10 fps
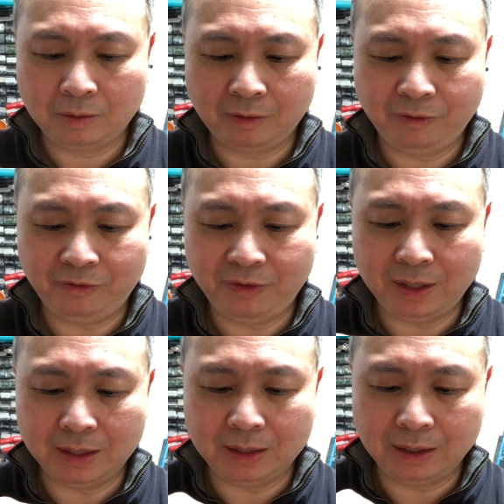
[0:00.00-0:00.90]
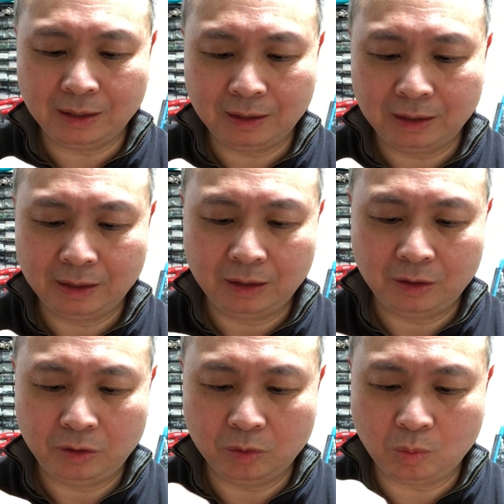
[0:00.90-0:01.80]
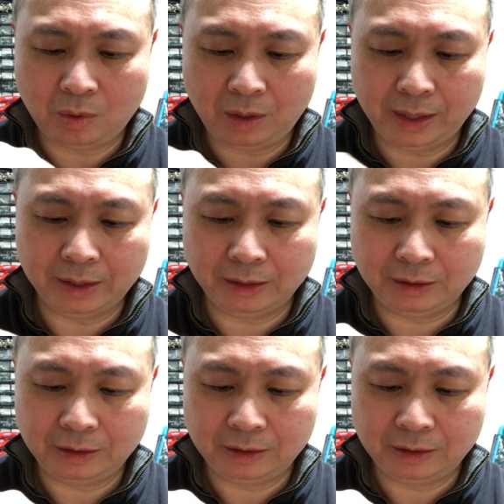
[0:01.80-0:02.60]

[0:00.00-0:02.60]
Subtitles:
feed your wire